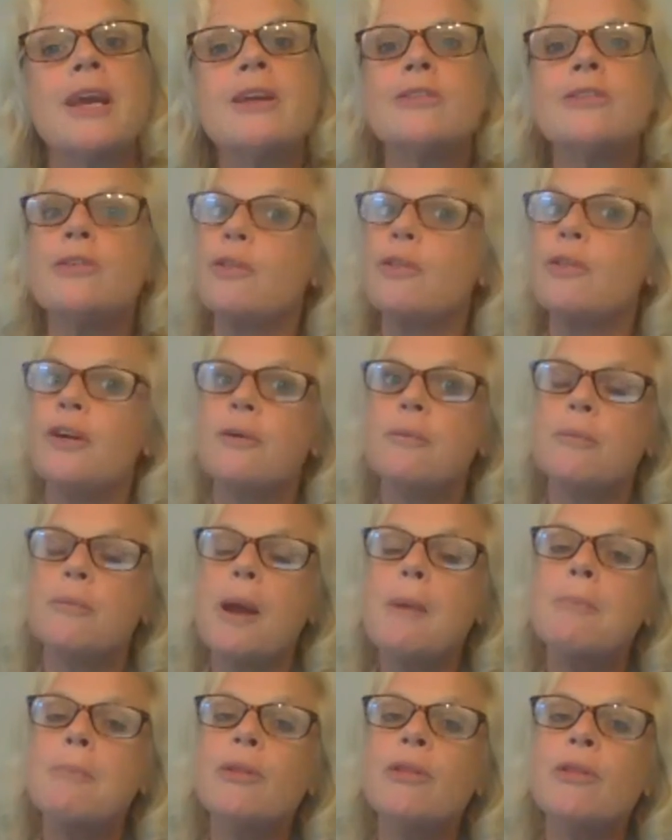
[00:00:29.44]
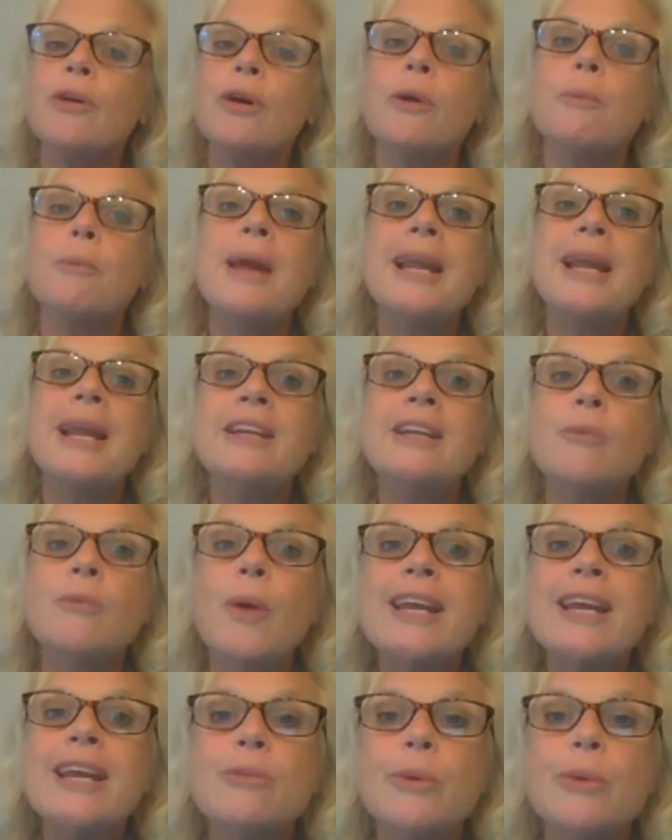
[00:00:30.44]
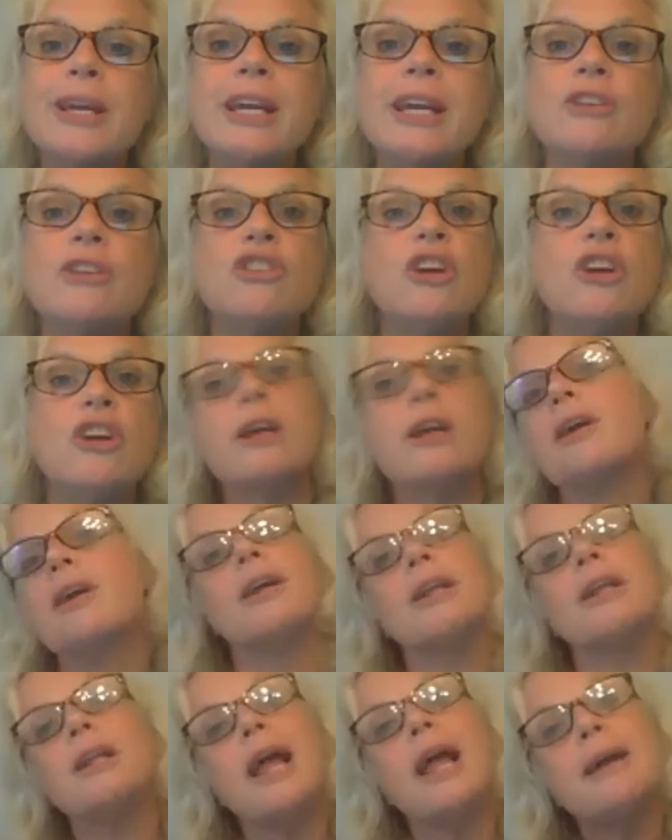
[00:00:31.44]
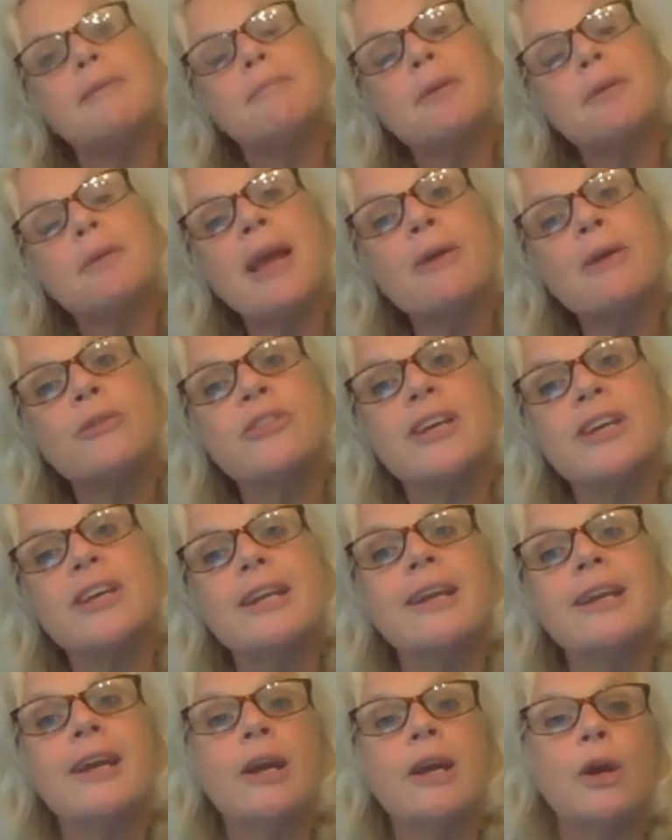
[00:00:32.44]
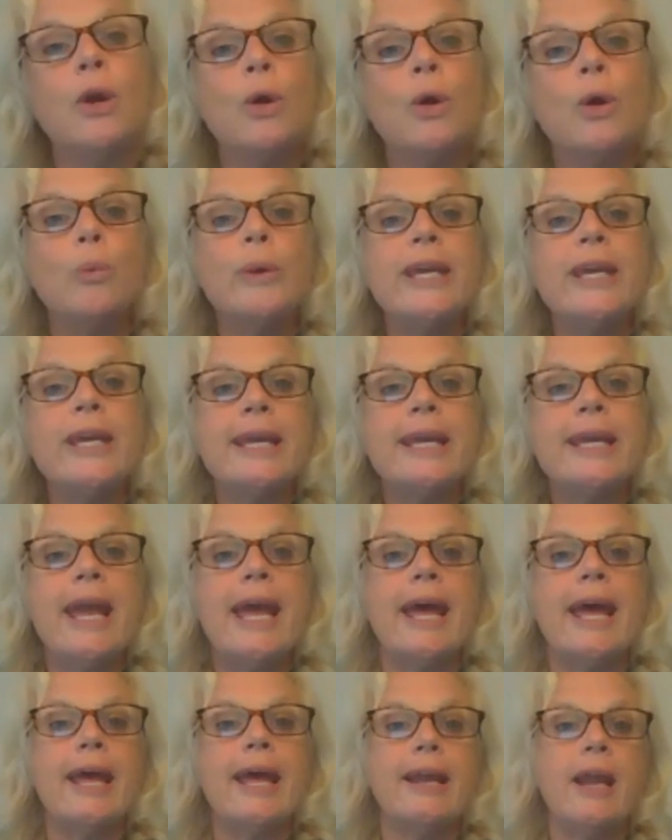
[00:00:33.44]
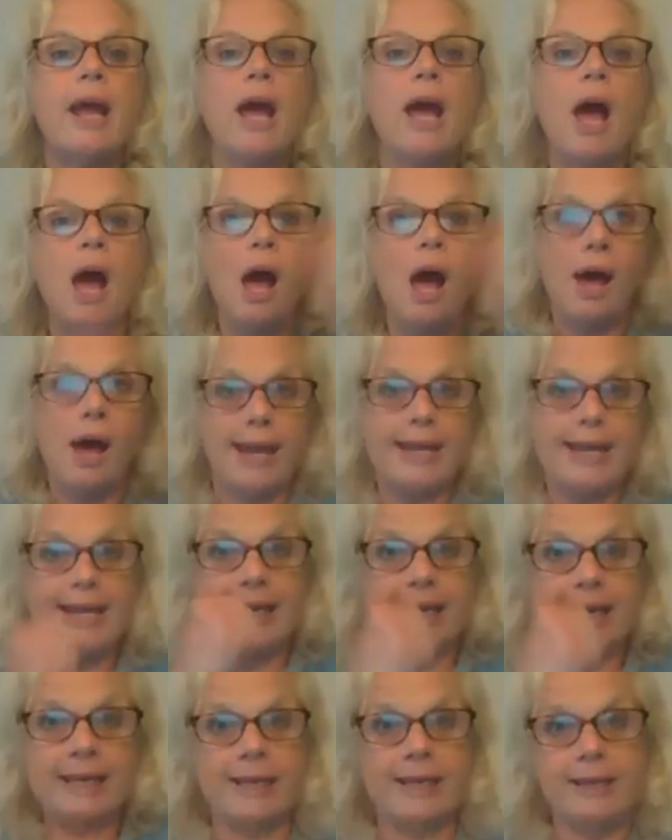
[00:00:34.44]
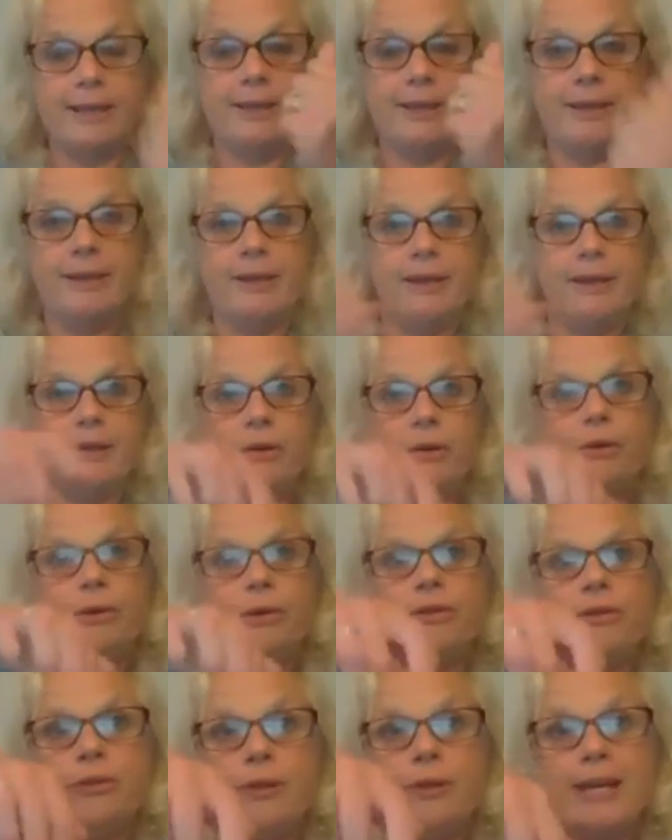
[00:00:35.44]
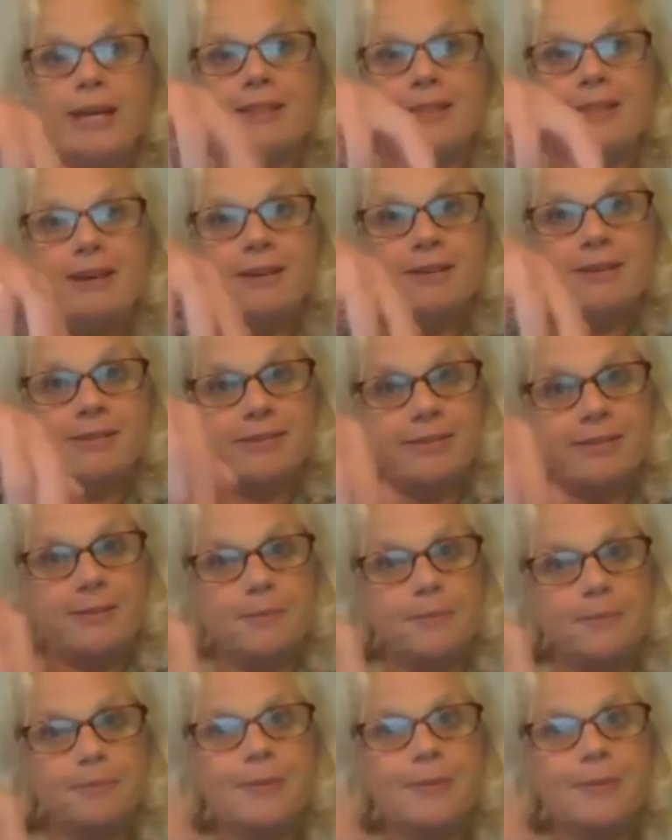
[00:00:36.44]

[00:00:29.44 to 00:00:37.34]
So remember, there are many ways we can climb the mountain. We can hike or do like this.